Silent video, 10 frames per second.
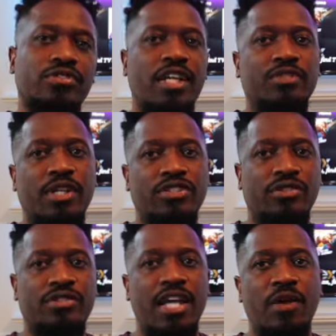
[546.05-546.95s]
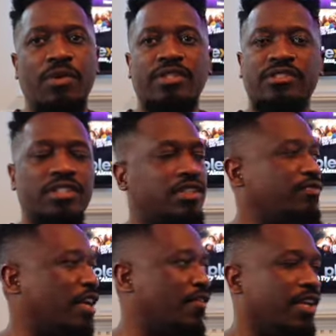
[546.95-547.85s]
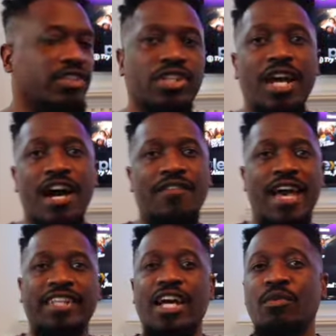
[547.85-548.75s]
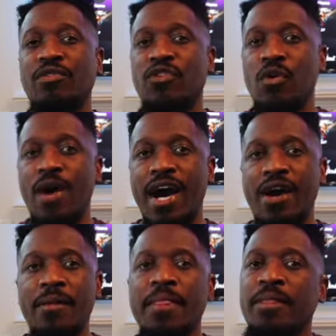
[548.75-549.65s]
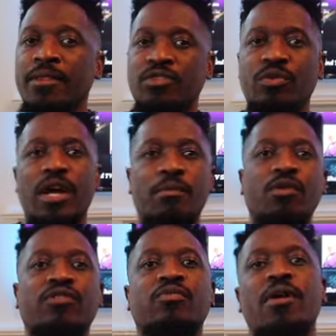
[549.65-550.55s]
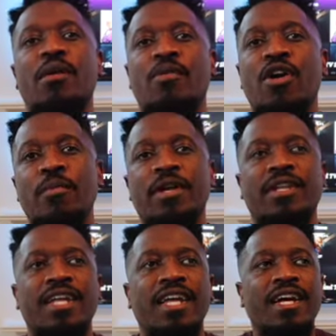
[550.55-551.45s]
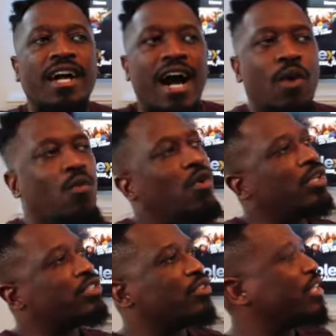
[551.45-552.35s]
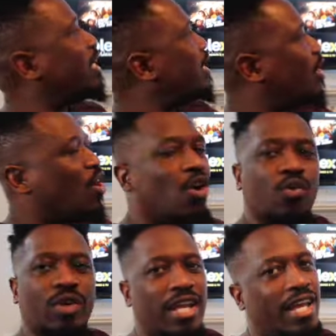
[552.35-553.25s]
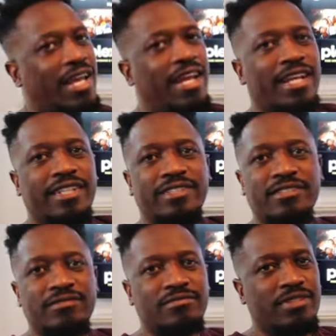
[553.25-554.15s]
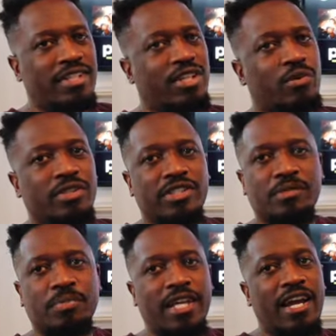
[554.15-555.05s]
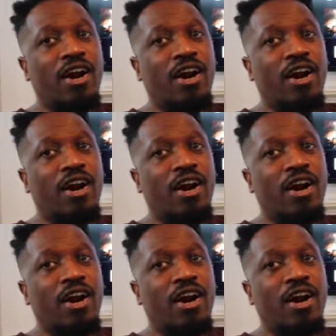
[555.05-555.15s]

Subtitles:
So that's why I chose that one, 65-inch. I've had that one for a while. So when I moved from my apartment, I was gonna get an OLED liquid display.